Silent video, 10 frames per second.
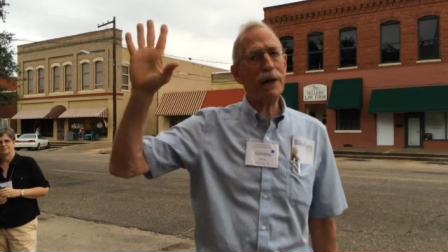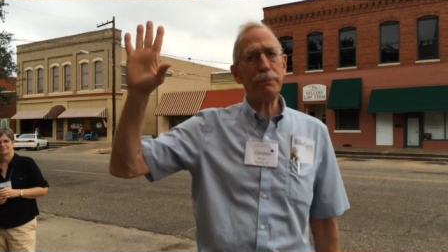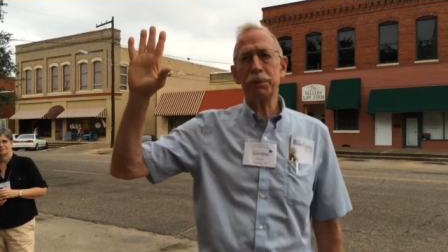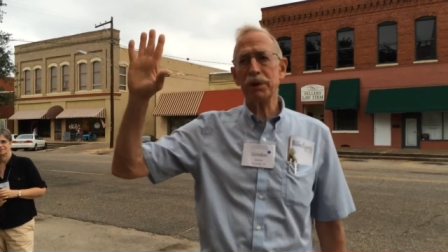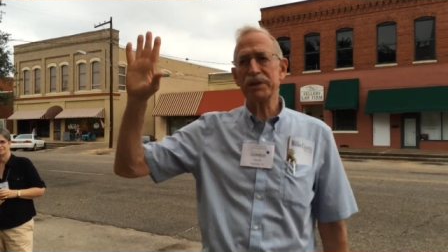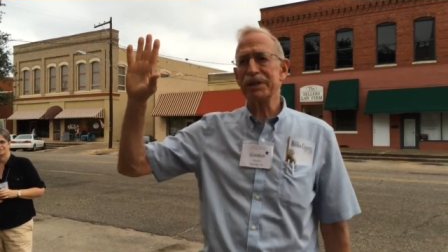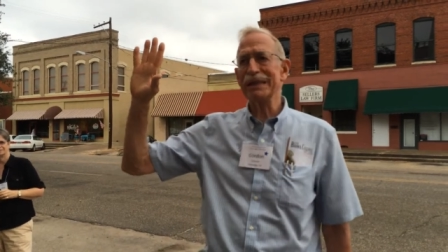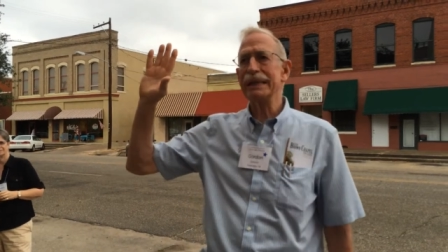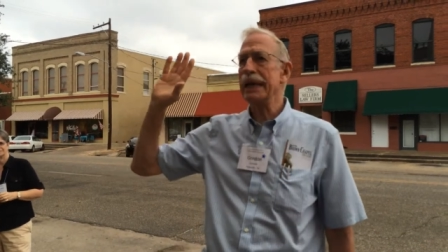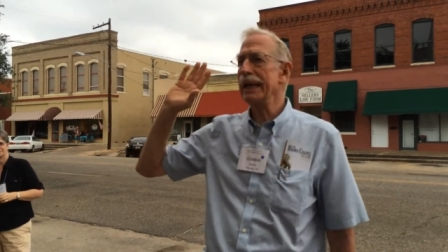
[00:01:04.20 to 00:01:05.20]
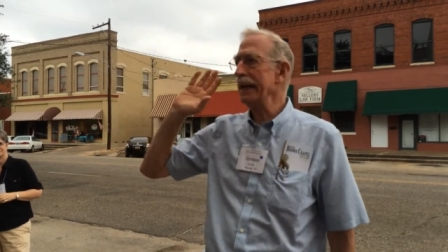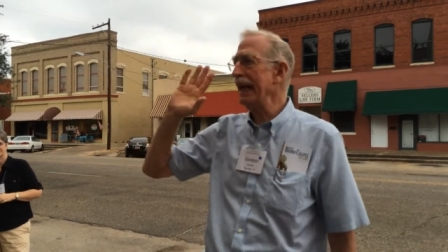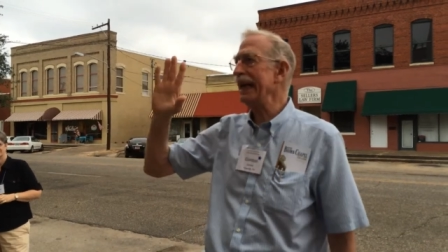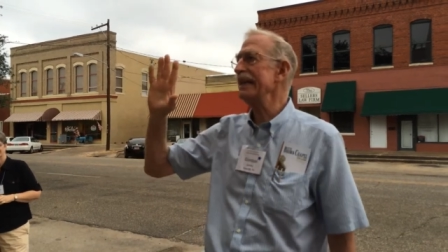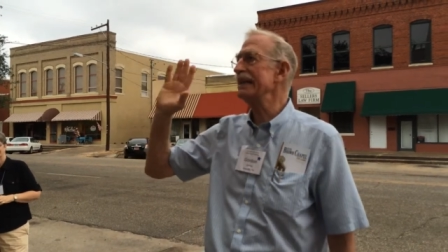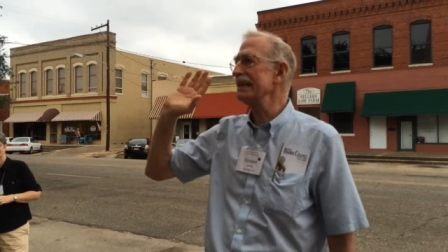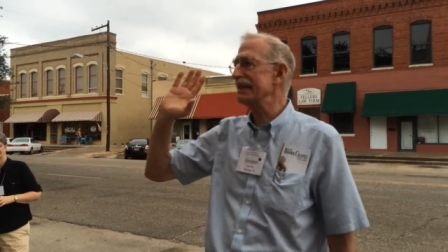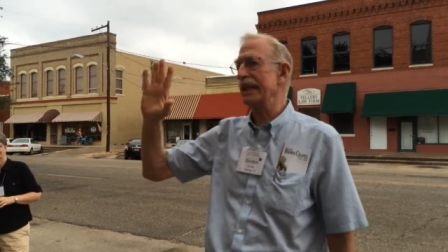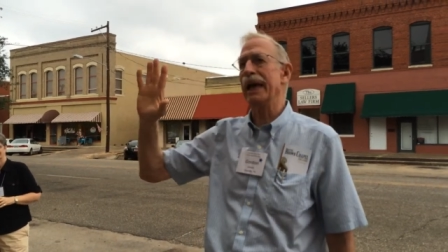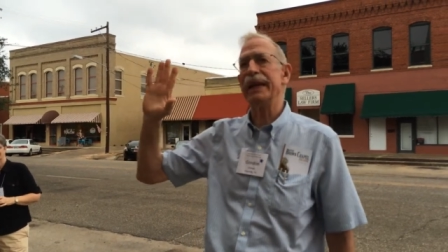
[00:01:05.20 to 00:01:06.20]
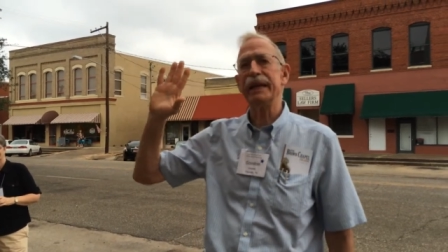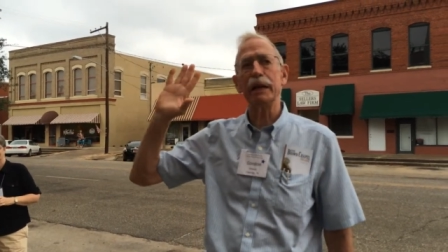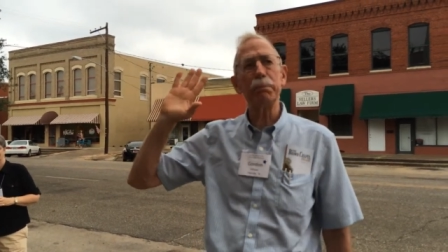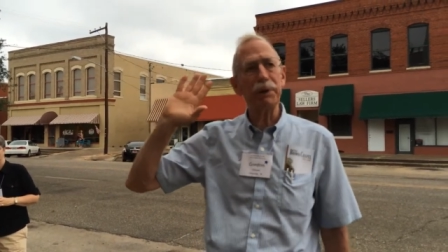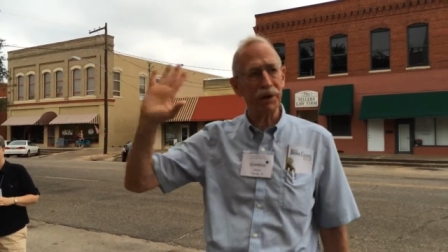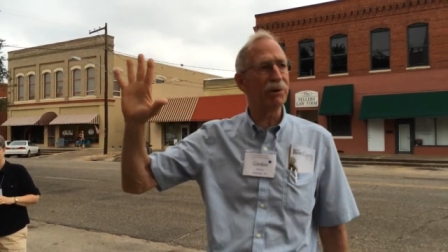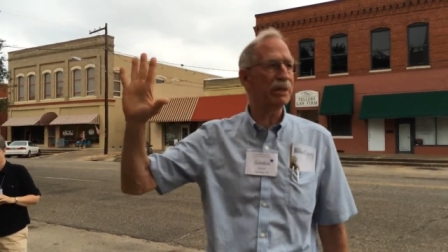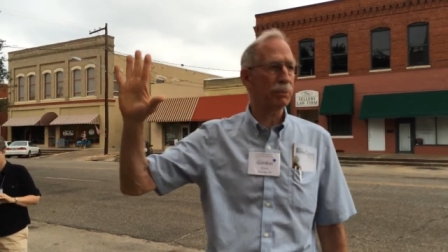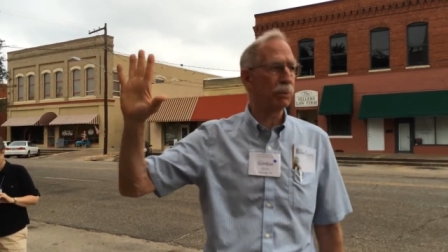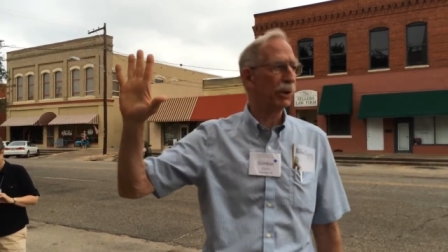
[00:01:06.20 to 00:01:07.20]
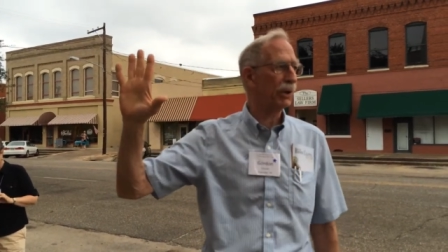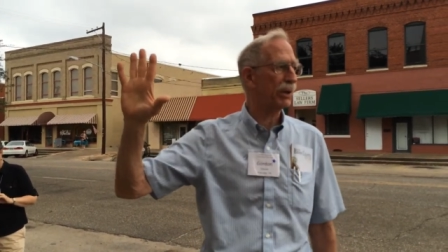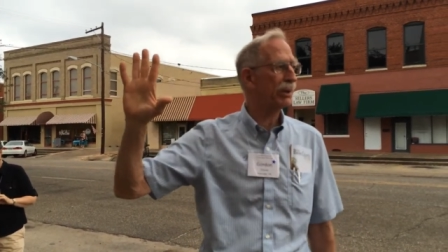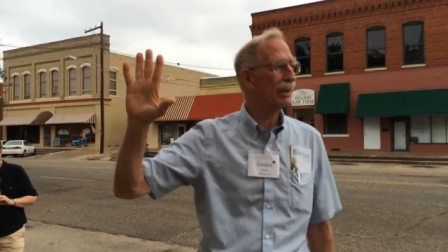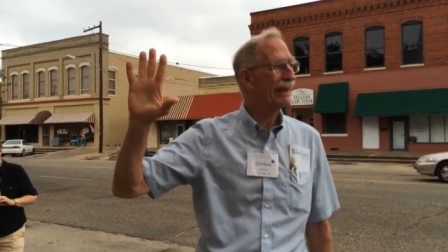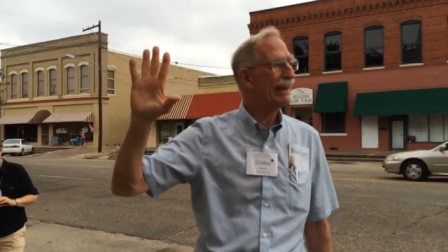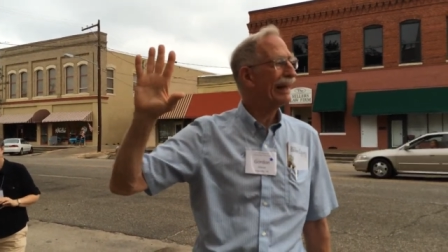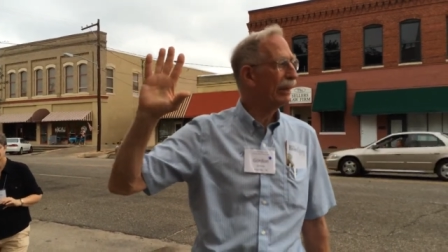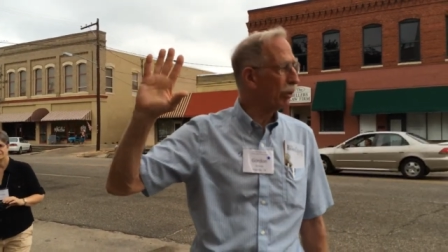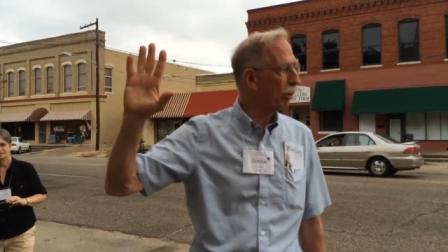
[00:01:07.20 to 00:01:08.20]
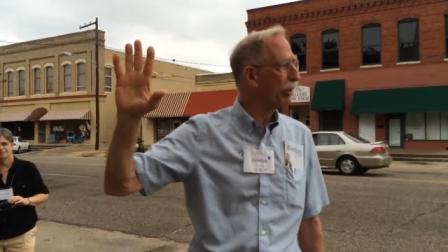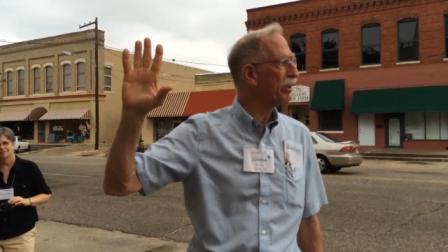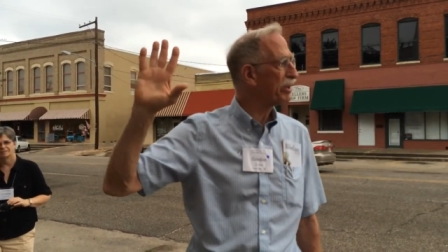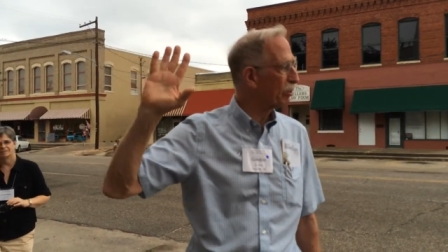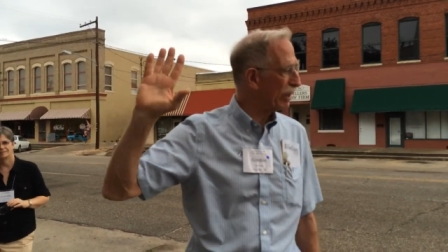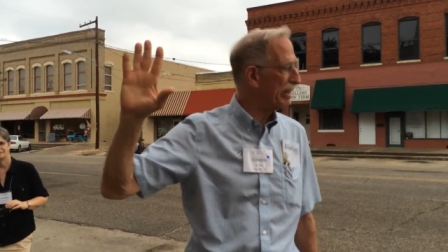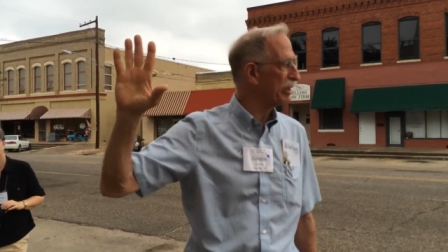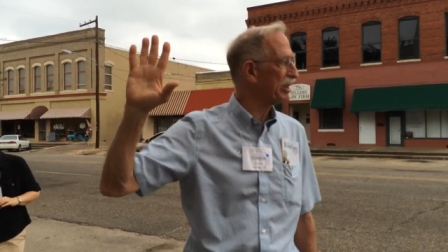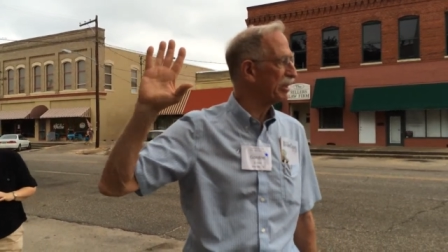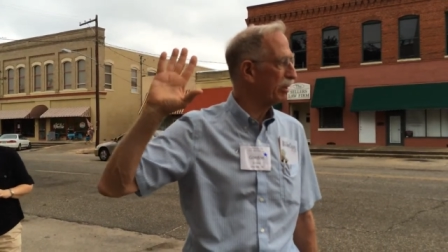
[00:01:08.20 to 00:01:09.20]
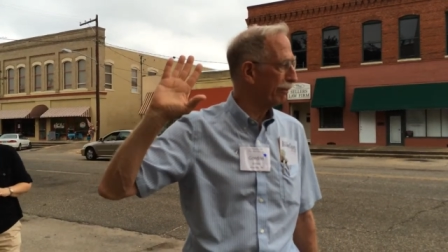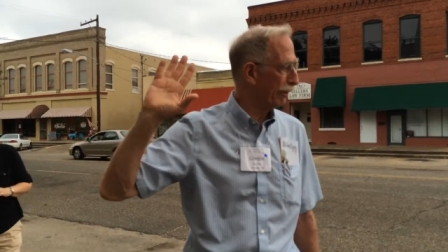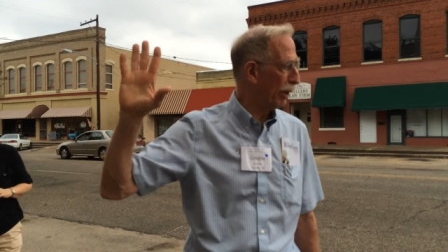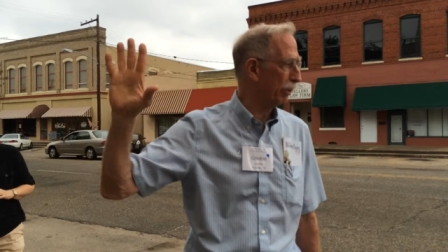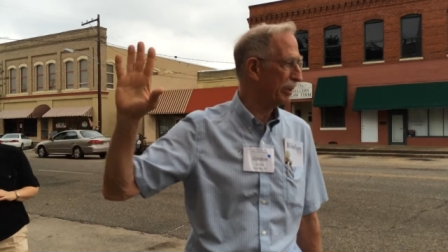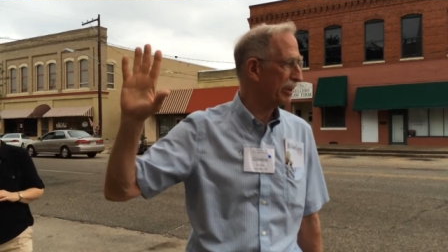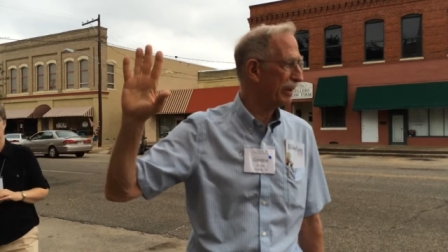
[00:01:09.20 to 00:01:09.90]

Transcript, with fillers: white person had had to sign an appearance book in order to register to vote.